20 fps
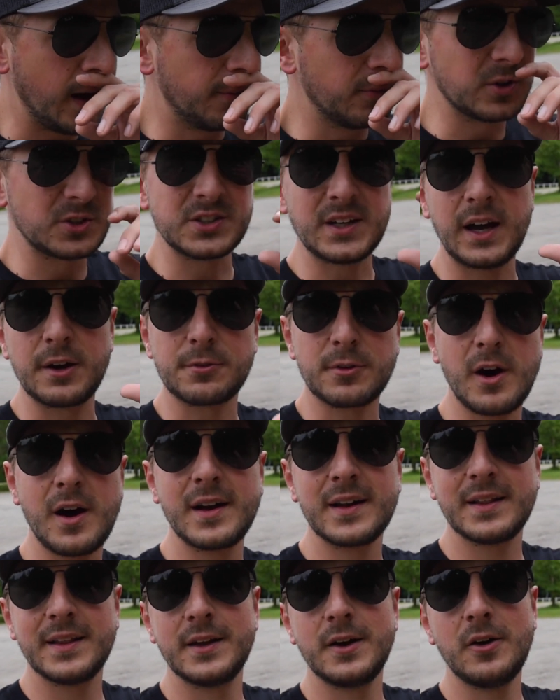which
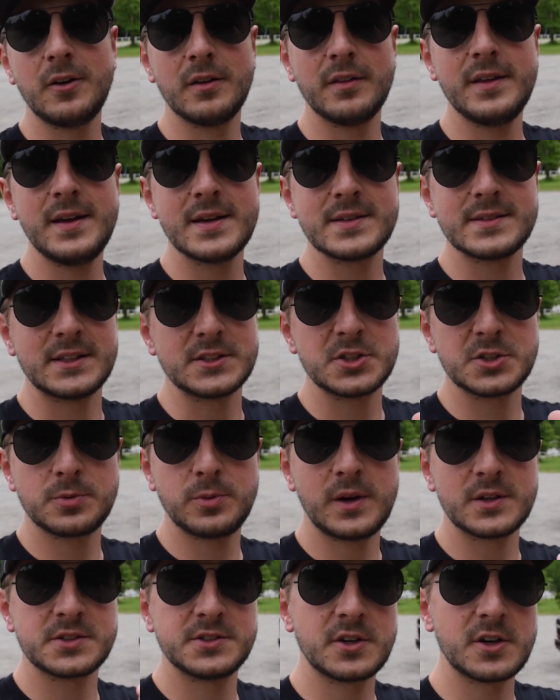ironically, all of this, I just
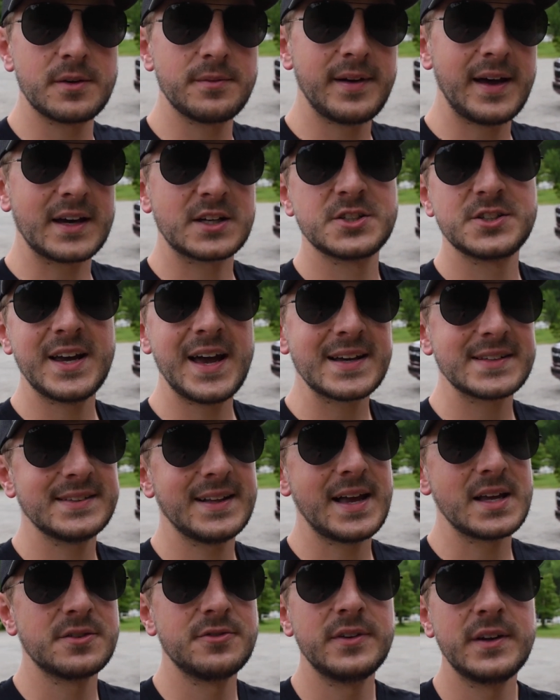watched Dirty Max Jack's
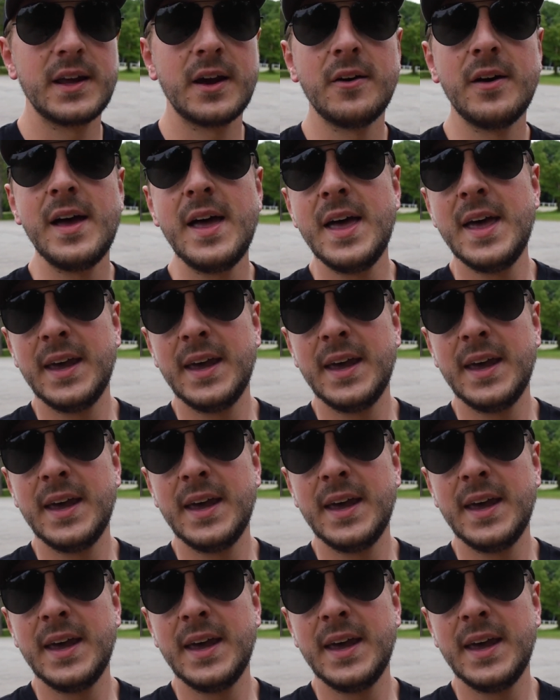last video.